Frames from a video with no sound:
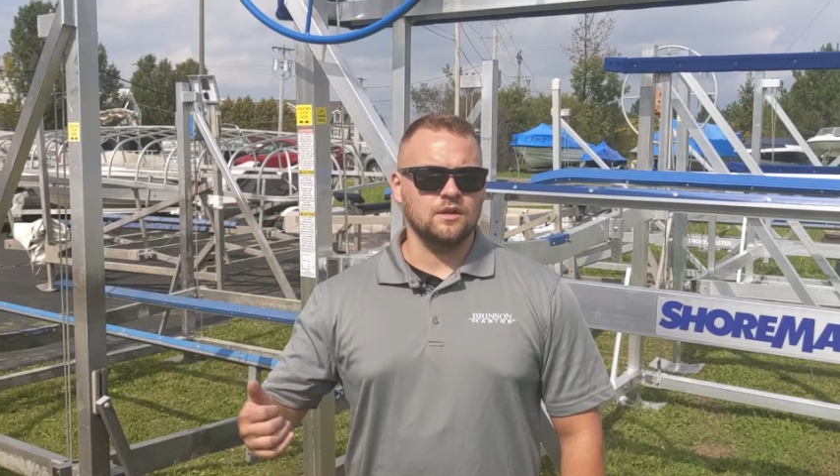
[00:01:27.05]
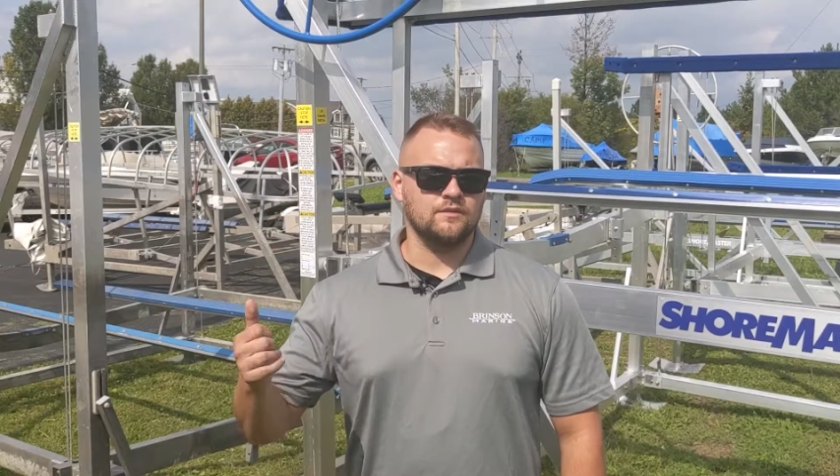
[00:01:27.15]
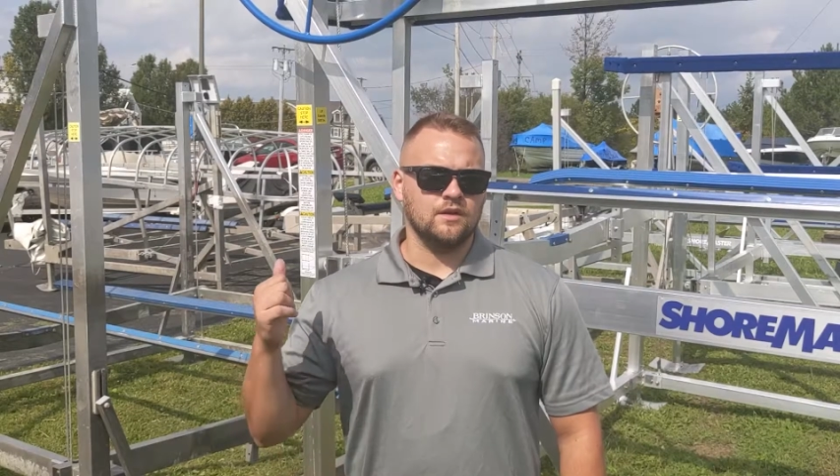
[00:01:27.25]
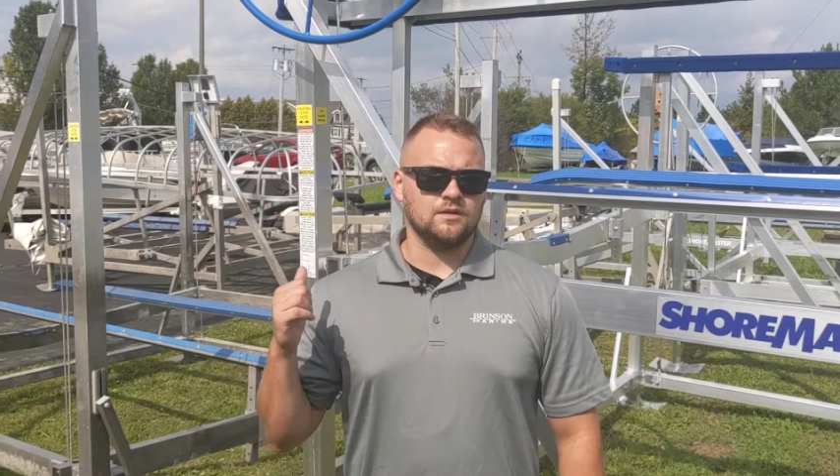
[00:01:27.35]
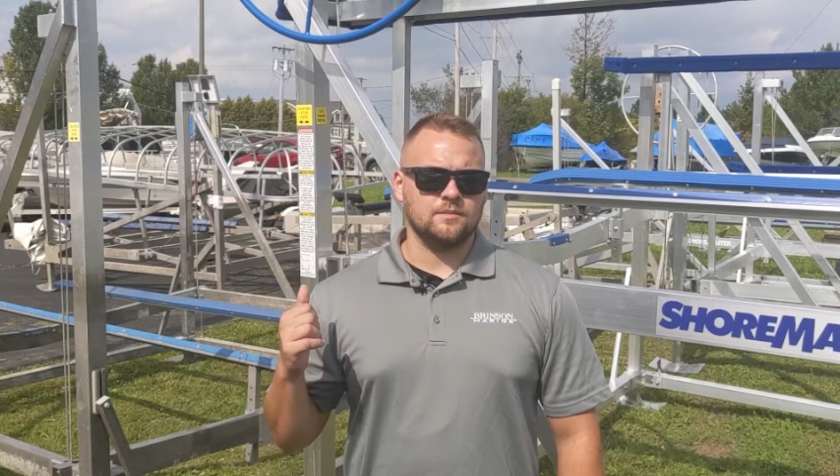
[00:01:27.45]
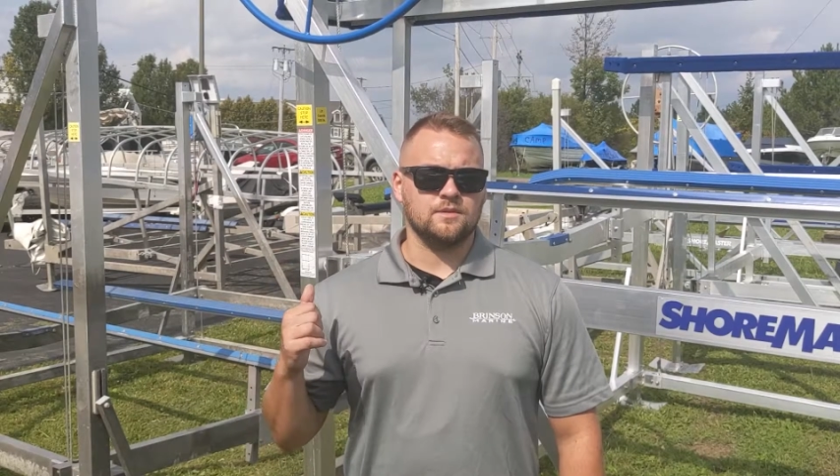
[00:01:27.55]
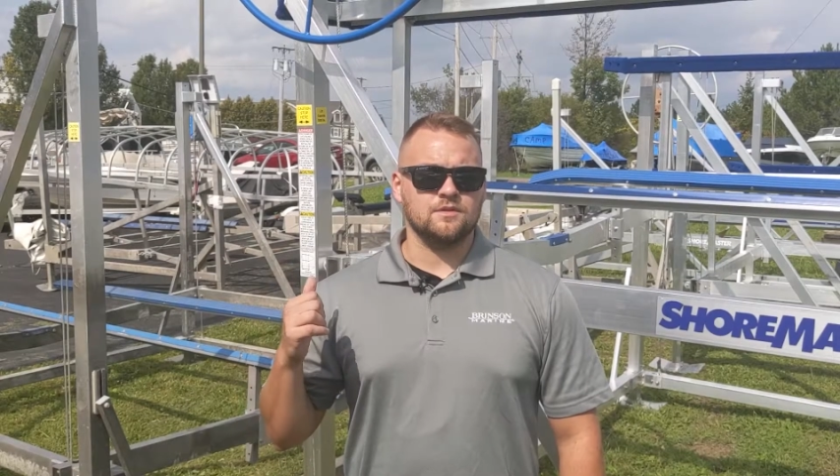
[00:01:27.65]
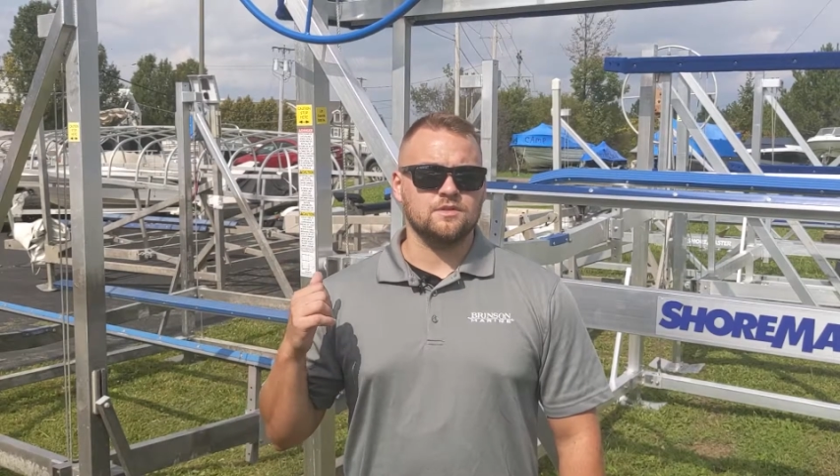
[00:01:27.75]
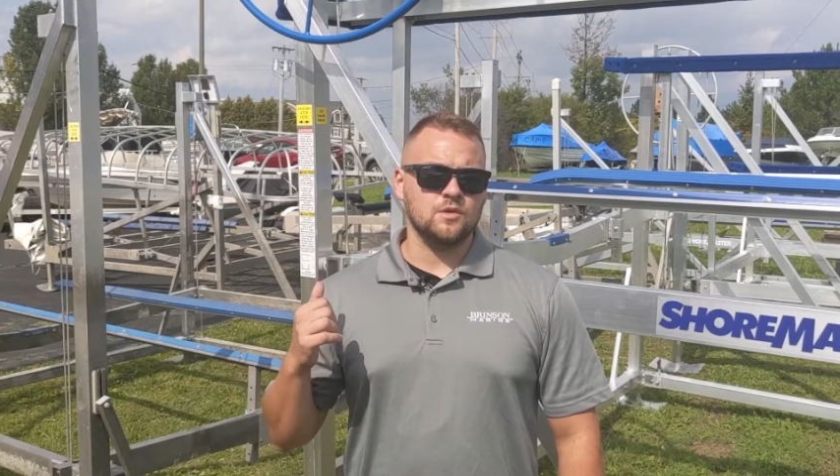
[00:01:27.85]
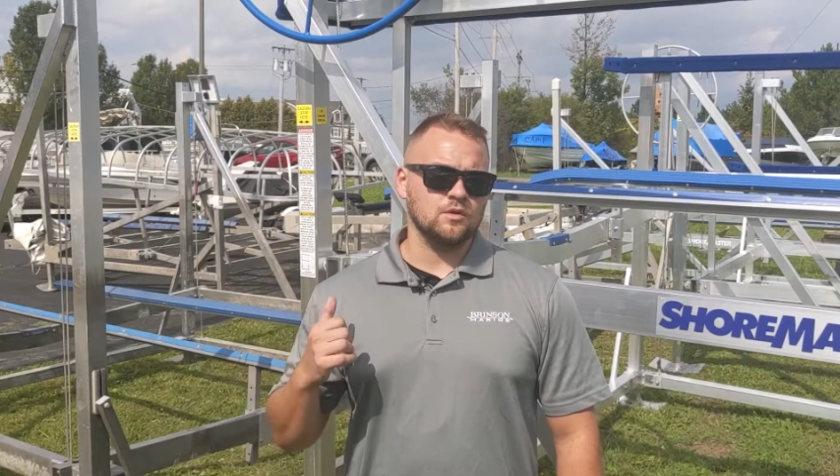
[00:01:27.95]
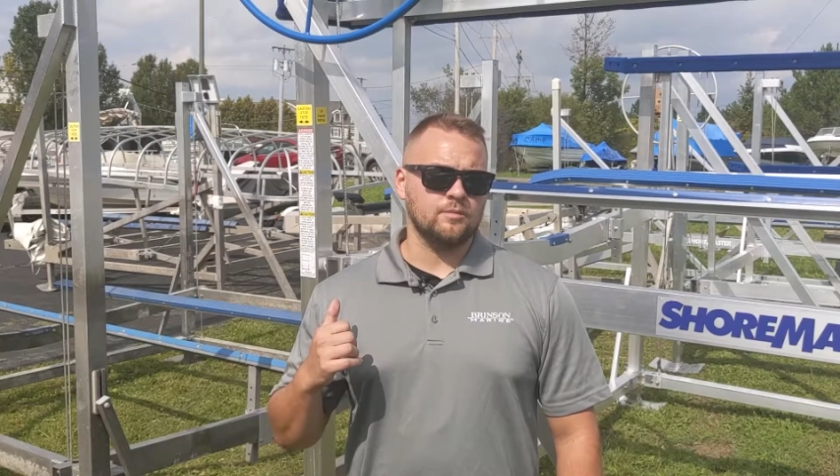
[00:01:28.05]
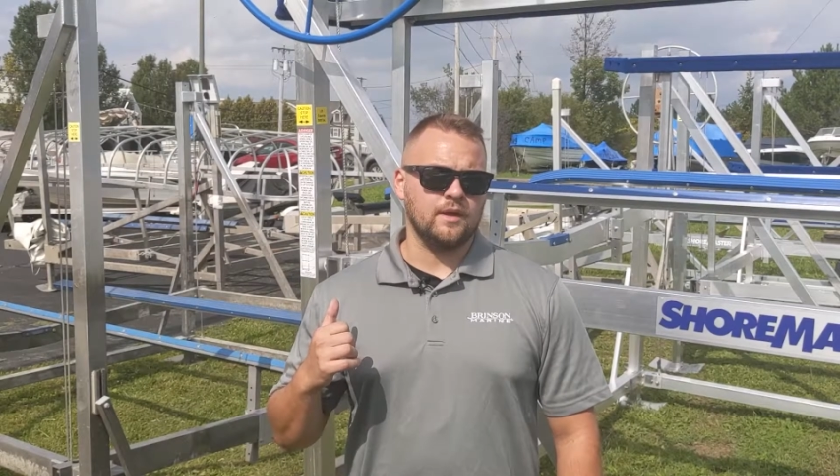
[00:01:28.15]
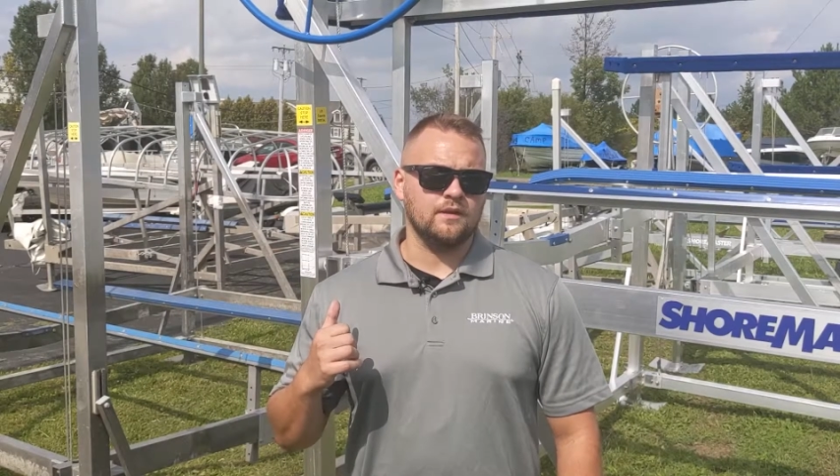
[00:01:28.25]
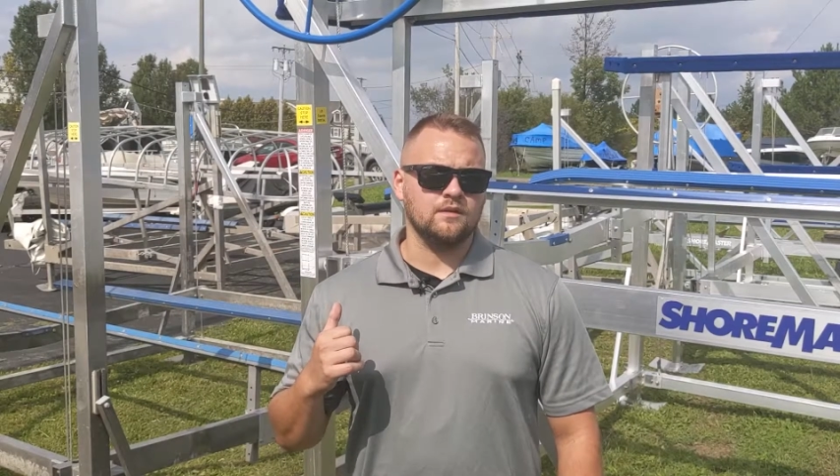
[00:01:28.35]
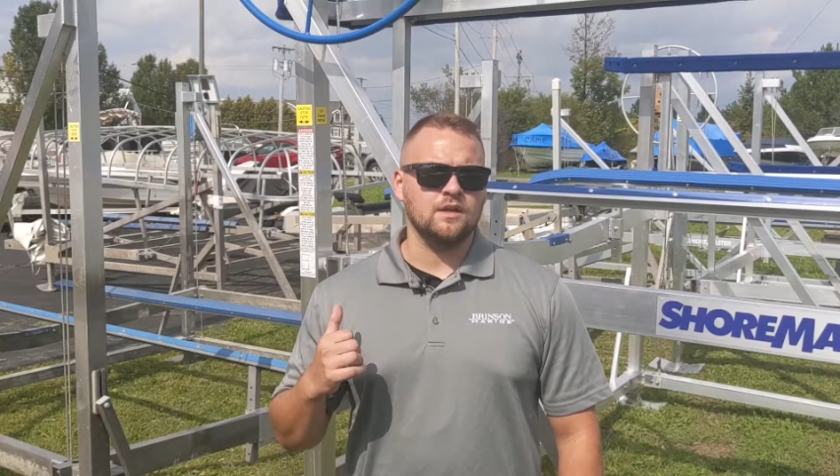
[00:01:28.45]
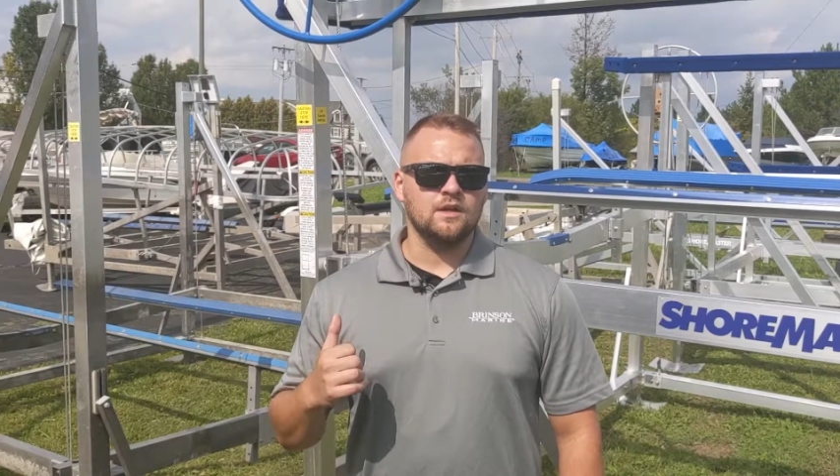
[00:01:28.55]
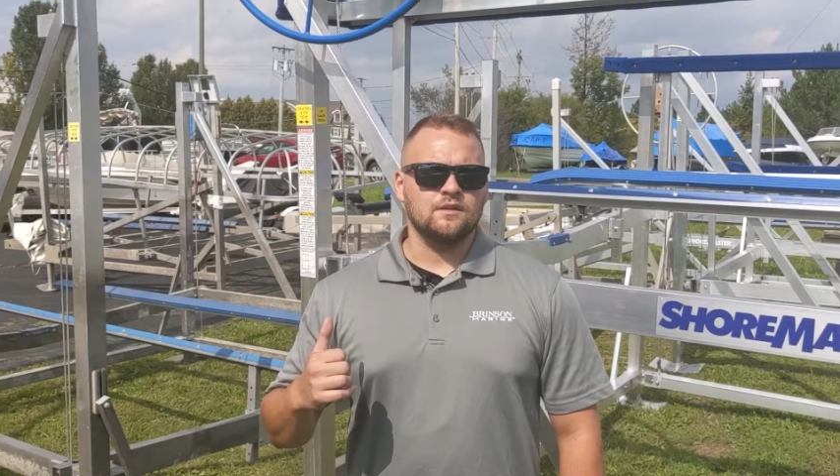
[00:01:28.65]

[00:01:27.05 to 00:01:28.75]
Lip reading: leave it hooked up to the solar panel